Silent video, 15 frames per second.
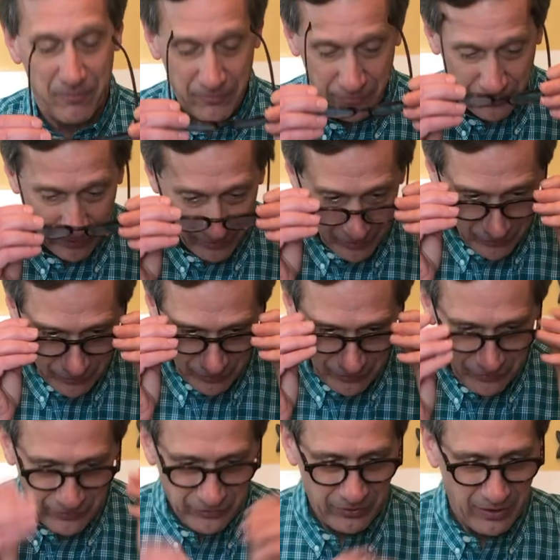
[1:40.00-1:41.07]
So this
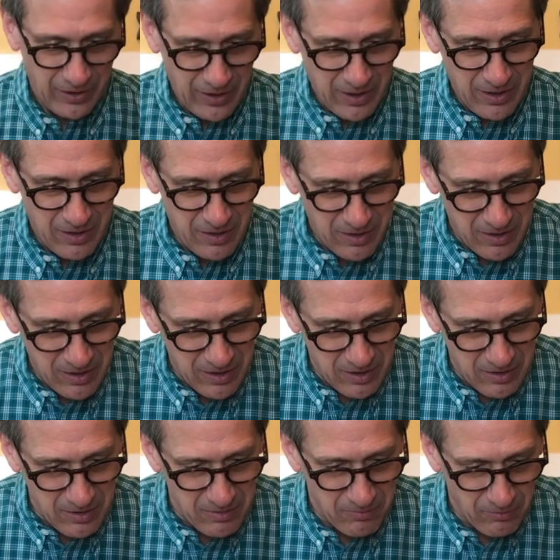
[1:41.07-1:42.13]
is
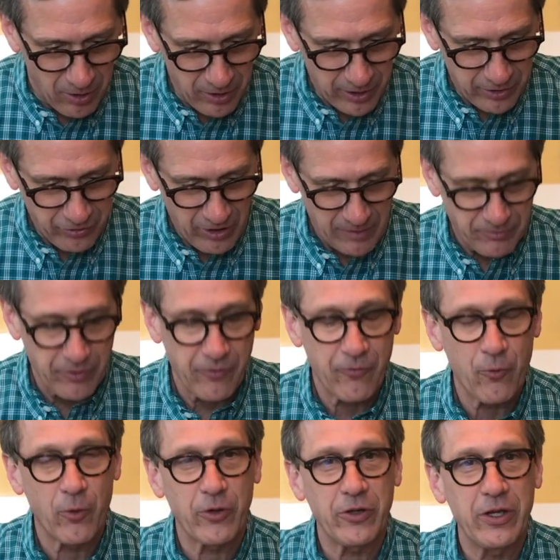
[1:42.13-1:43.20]
Mark chapter
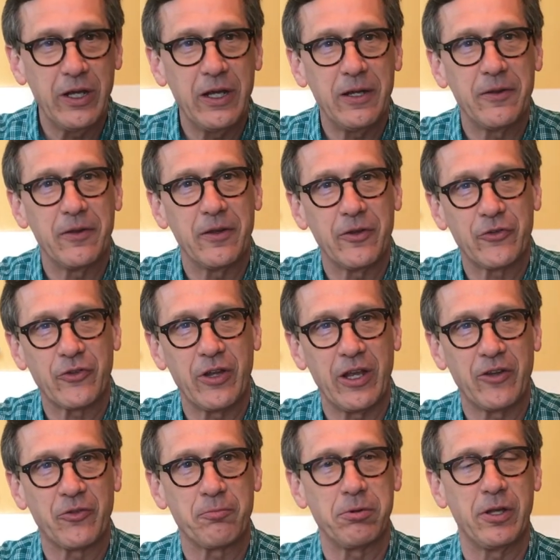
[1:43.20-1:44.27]
14. This
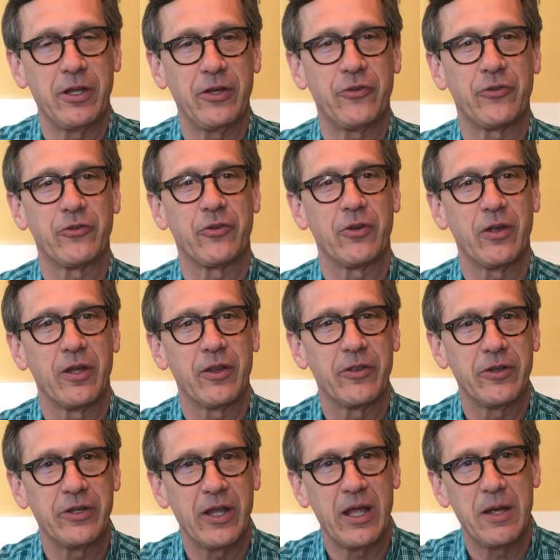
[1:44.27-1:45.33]
takes place the
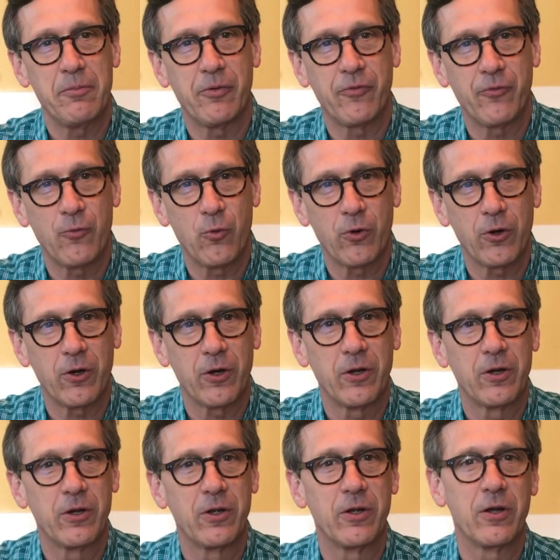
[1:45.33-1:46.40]
day before
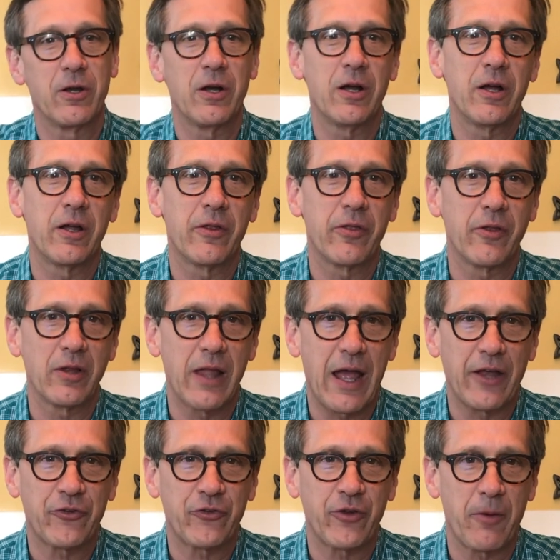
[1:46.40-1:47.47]
the
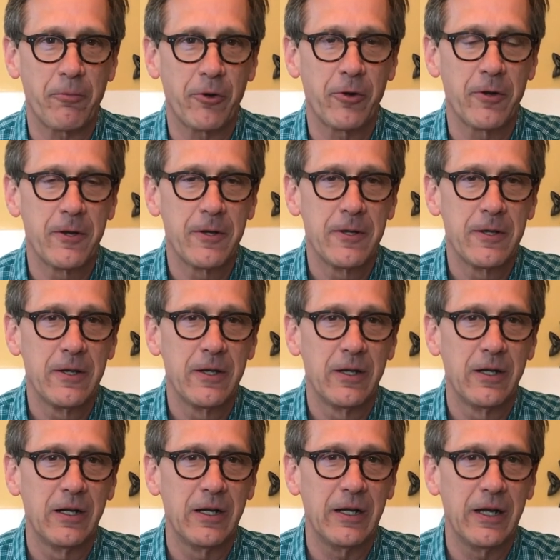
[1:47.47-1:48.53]
Last Supper.
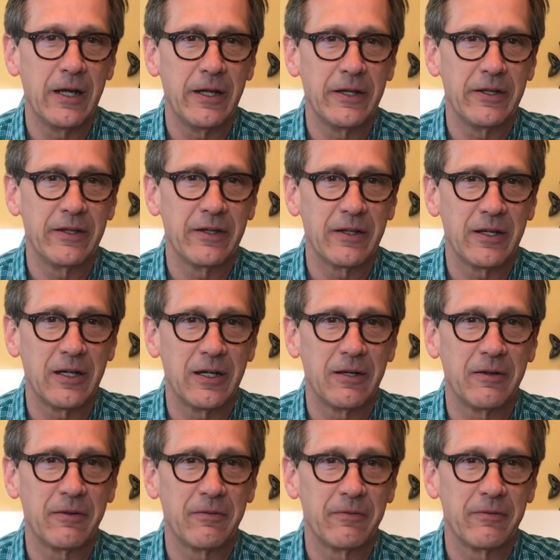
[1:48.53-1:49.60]
And
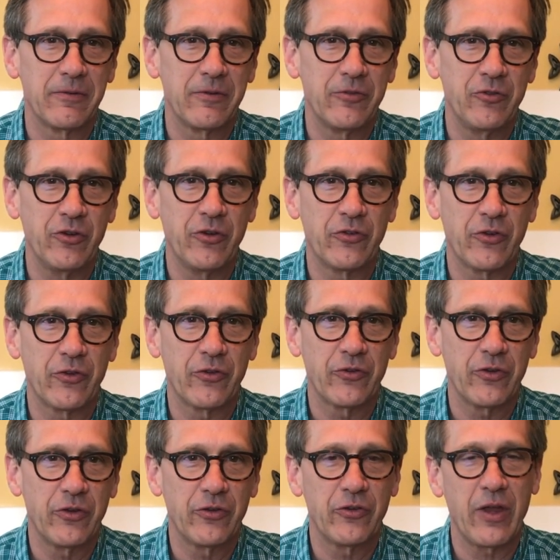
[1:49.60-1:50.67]

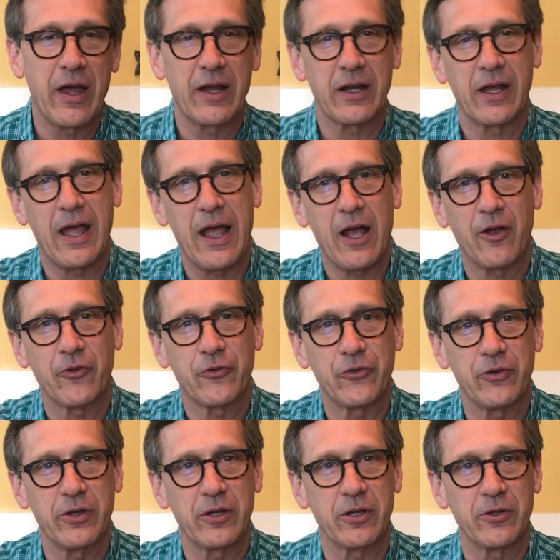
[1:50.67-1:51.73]
Jesus is at a
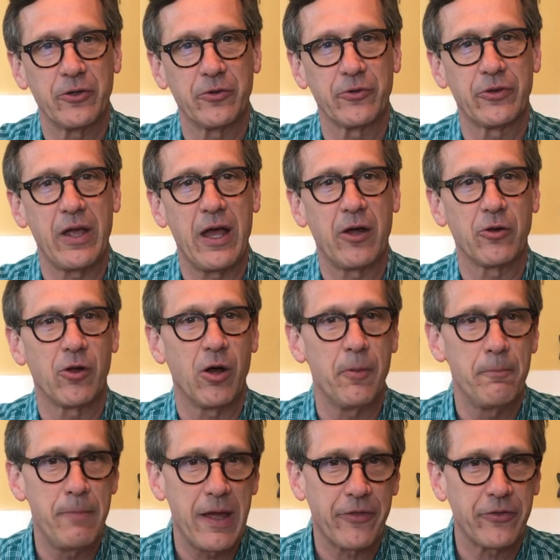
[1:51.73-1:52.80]
house in a little town
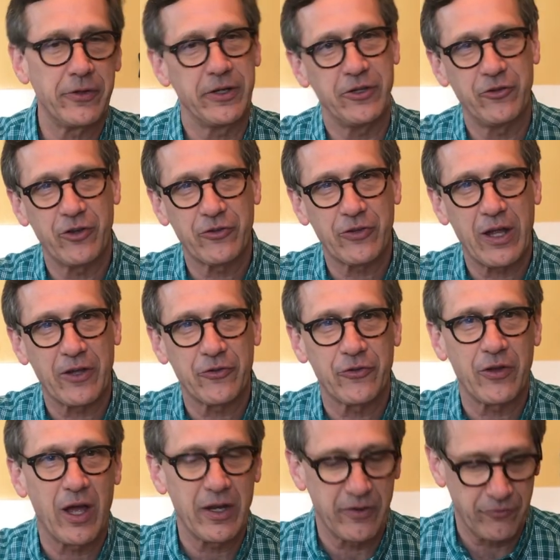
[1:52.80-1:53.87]
called Bethany, just
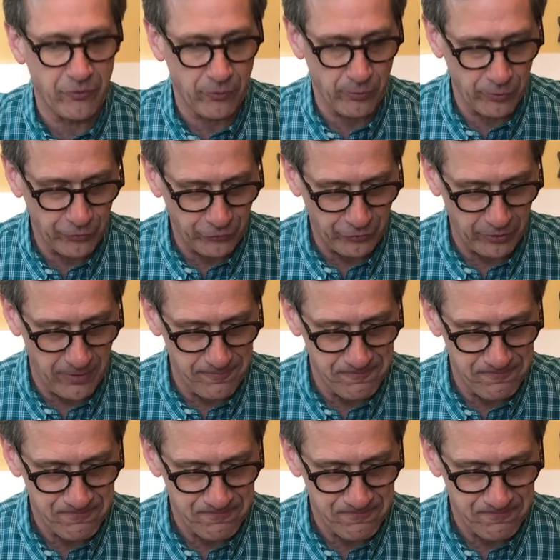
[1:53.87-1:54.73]
outside of Jerusalem.